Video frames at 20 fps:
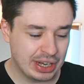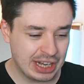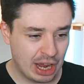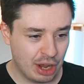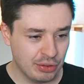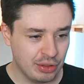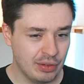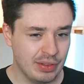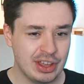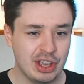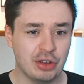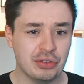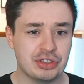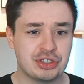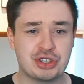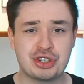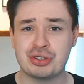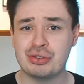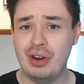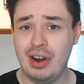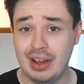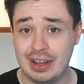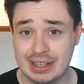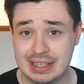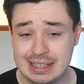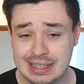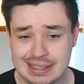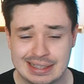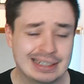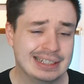Now, although they got the
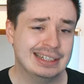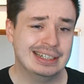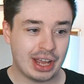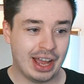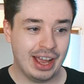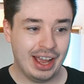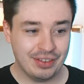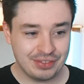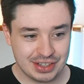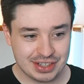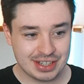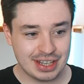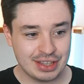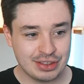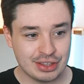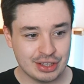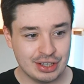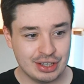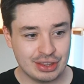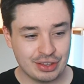try, I have to say the